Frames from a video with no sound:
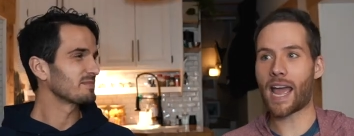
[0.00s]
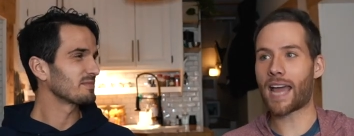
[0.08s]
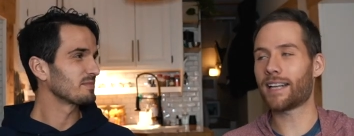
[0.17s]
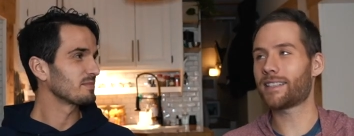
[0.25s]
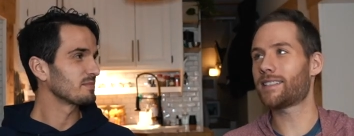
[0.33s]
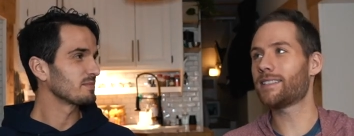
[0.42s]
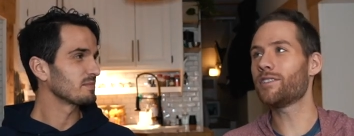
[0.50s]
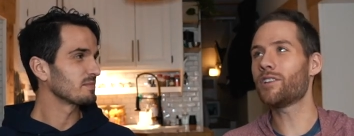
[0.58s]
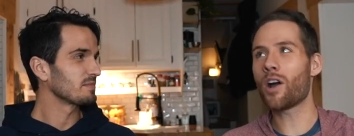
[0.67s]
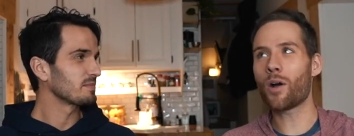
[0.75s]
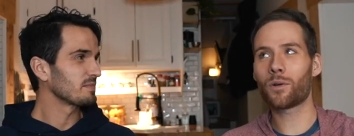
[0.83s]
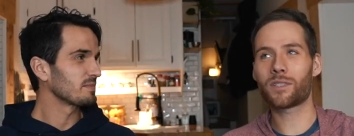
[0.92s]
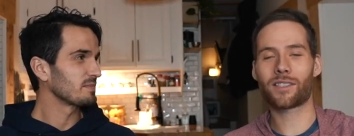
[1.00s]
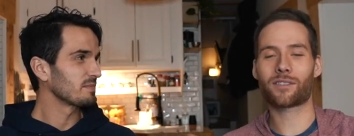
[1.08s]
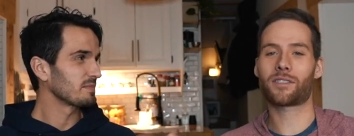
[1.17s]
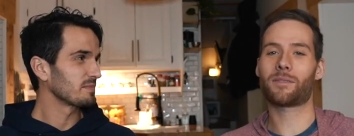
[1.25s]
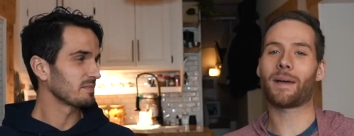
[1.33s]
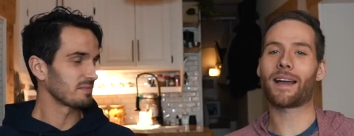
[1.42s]
Speaker 1: And it's no
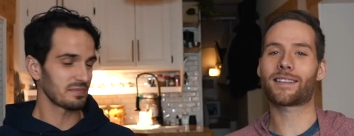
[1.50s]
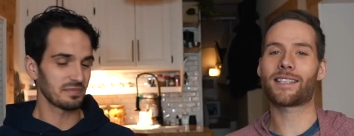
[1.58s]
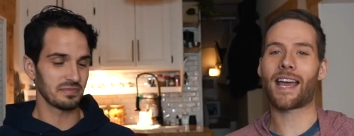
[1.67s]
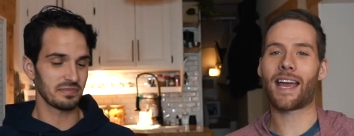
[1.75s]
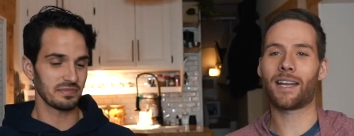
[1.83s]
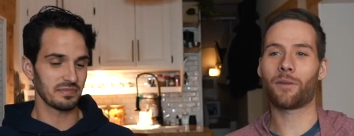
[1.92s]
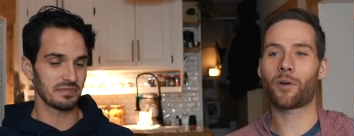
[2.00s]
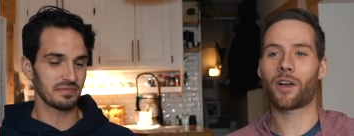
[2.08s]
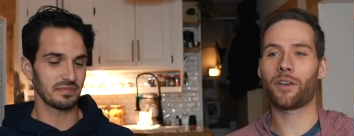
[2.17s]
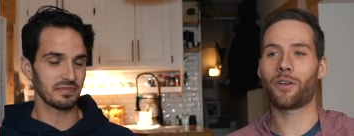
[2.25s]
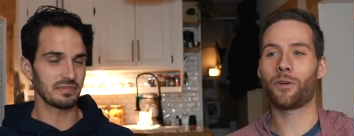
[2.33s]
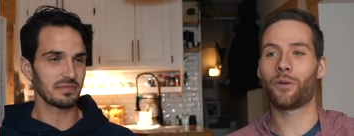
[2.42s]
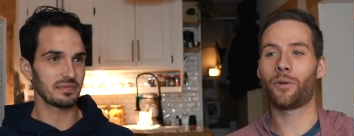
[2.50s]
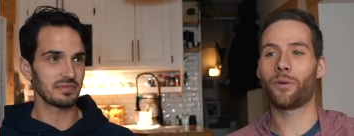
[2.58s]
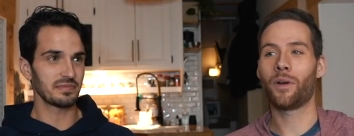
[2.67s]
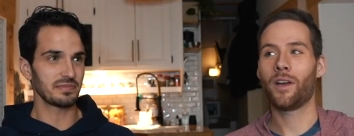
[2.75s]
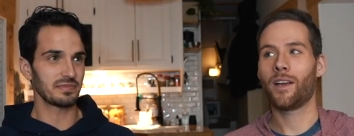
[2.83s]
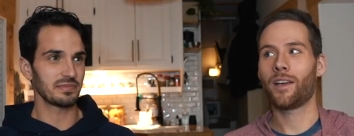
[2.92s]
disrespect to anyone who,
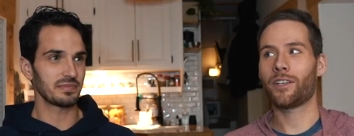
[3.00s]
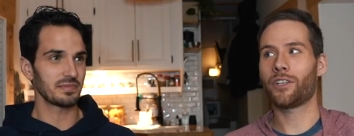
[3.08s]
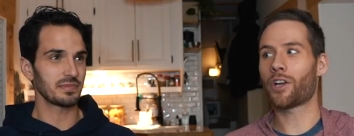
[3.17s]
you